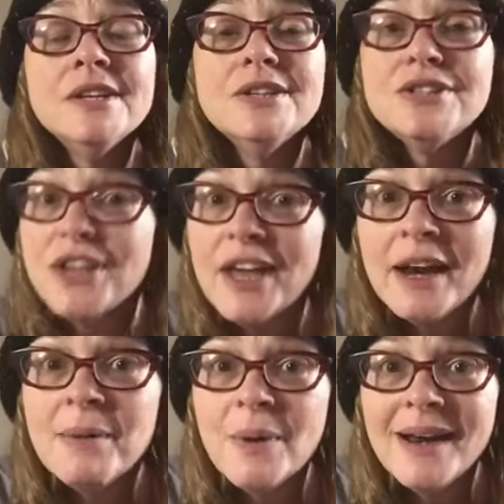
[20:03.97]
So you got
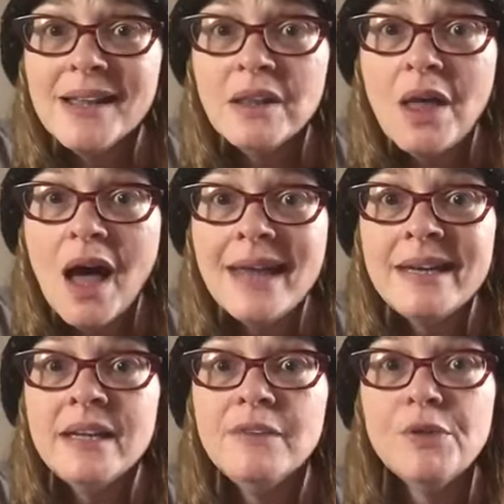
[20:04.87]
to be writing a lot
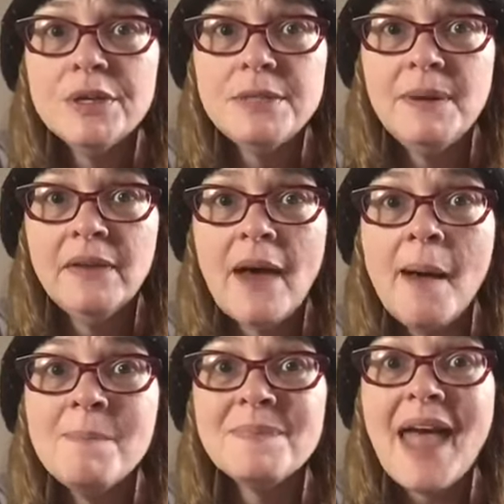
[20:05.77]
for it to build up.